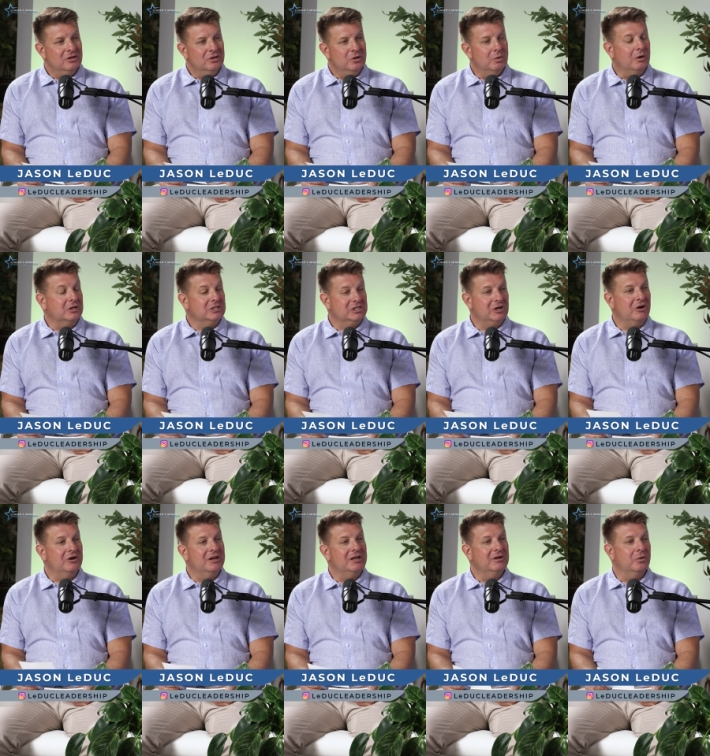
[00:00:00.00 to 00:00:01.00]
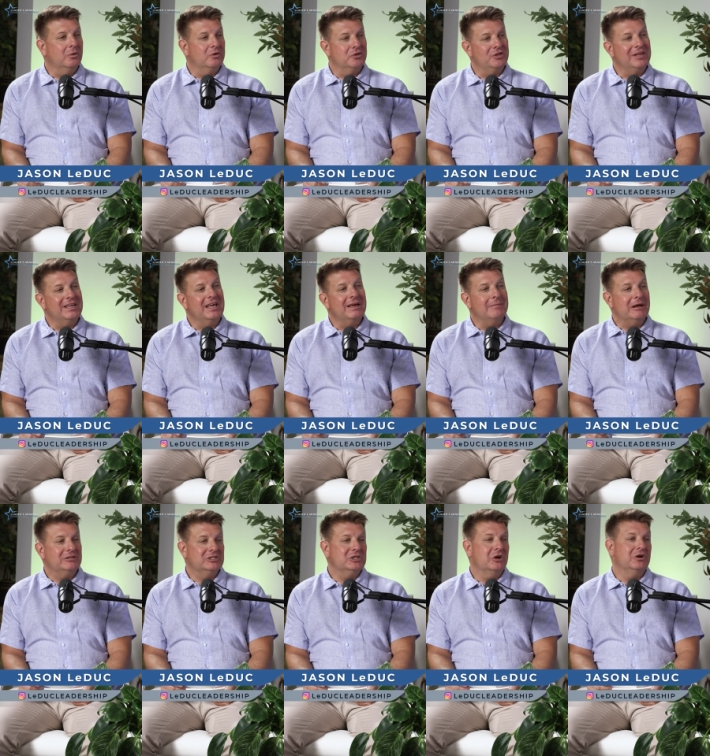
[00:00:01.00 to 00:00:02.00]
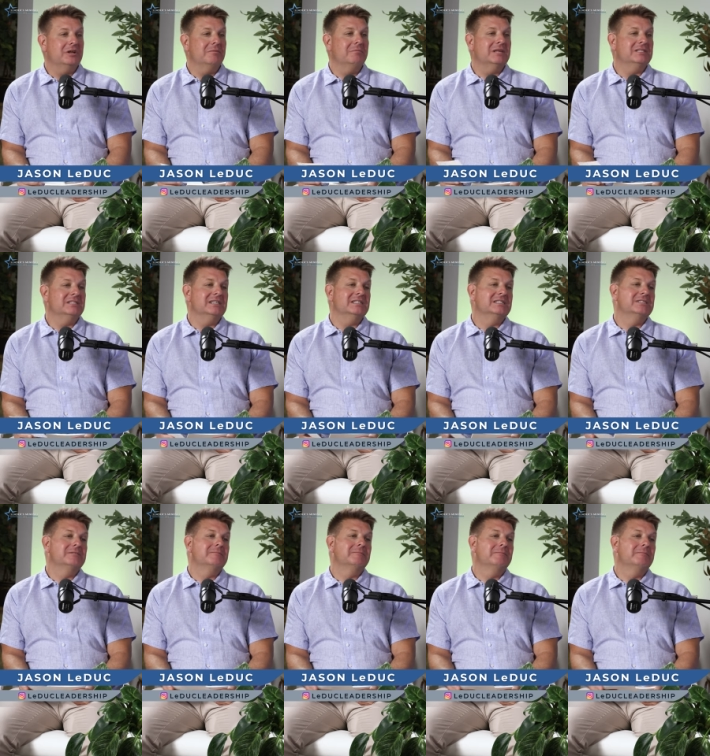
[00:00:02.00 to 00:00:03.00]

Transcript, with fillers: who are starting or thinking about starting a business?